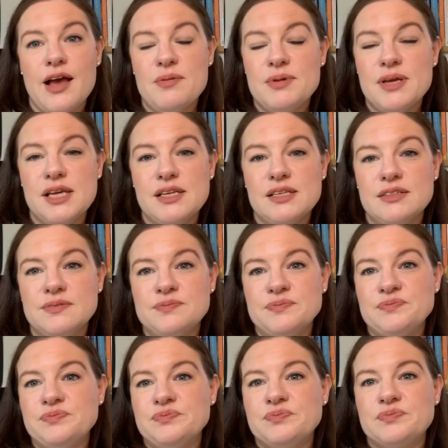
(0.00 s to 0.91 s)
I mean,
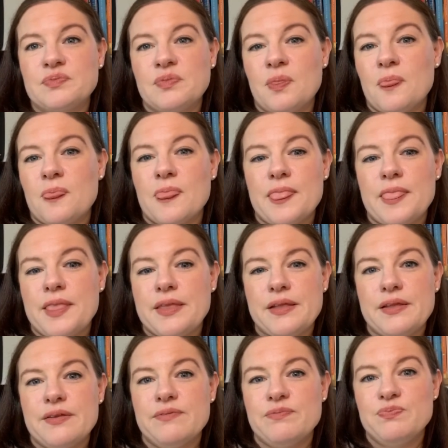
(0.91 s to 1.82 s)

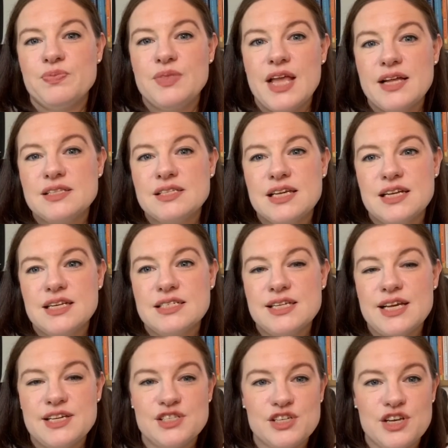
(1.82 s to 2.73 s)
that's going to
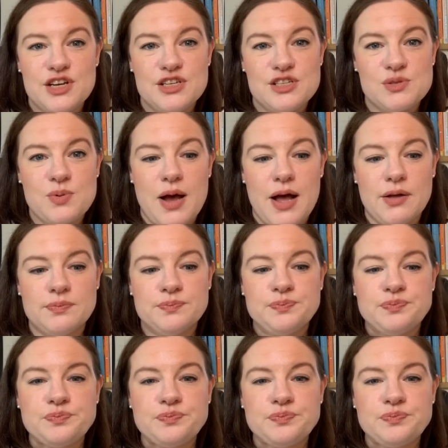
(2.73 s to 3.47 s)
taste good as well.